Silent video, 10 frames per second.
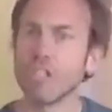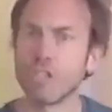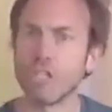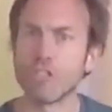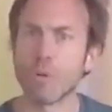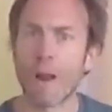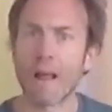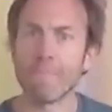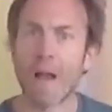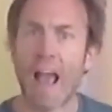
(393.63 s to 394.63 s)
the
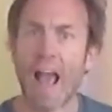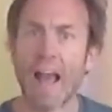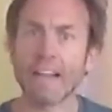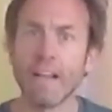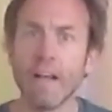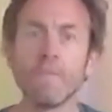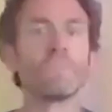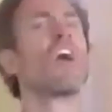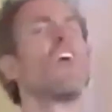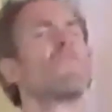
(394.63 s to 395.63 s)
gingerbread man?
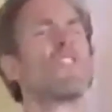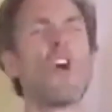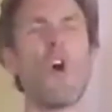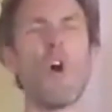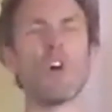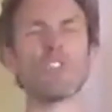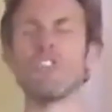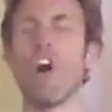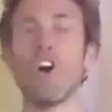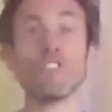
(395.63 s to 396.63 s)
Of course
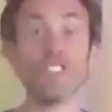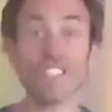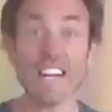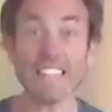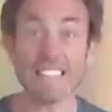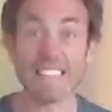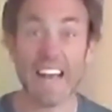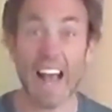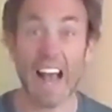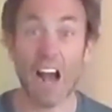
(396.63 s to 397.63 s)
not. Sit
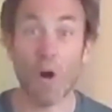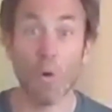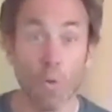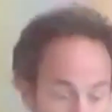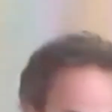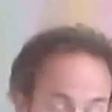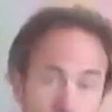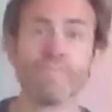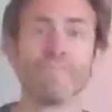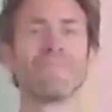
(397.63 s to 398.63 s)
down.
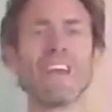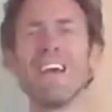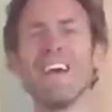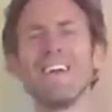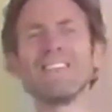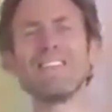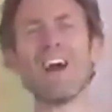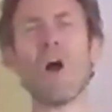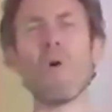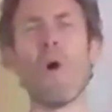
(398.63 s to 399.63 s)

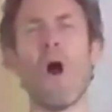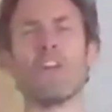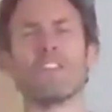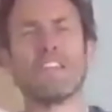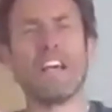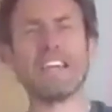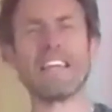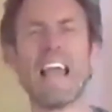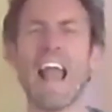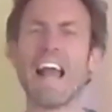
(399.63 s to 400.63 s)
No one can
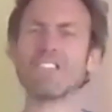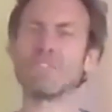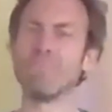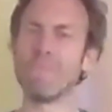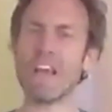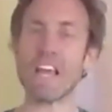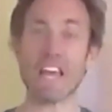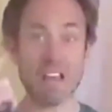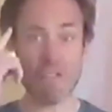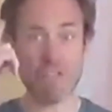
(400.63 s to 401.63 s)
catch me,
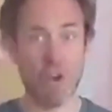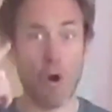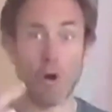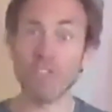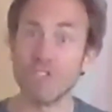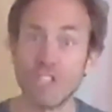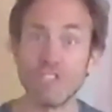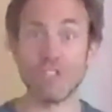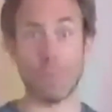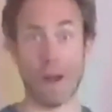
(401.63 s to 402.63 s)
thought the
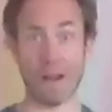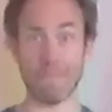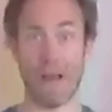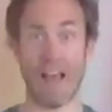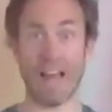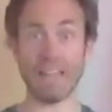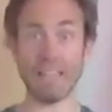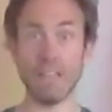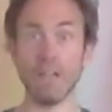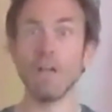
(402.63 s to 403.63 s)
gingerbread man.
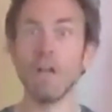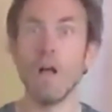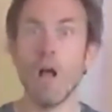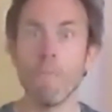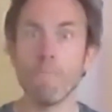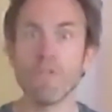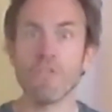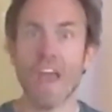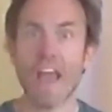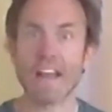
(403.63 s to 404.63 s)
But
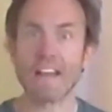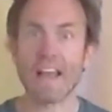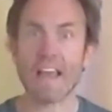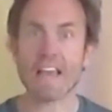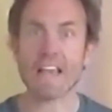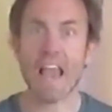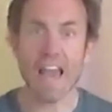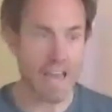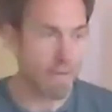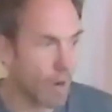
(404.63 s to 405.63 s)
then he
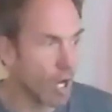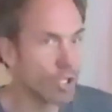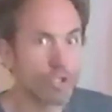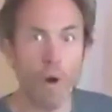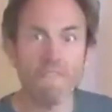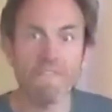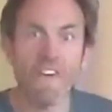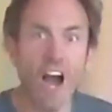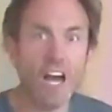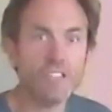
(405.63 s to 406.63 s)
came to a
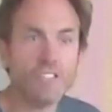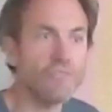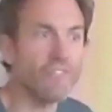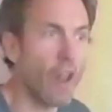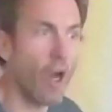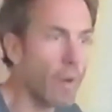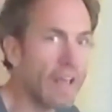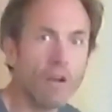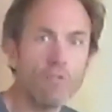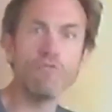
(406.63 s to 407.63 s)

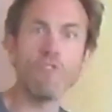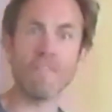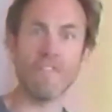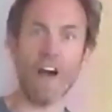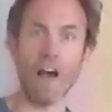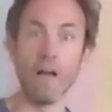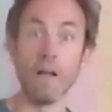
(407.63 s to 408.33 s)
fast-flowing river.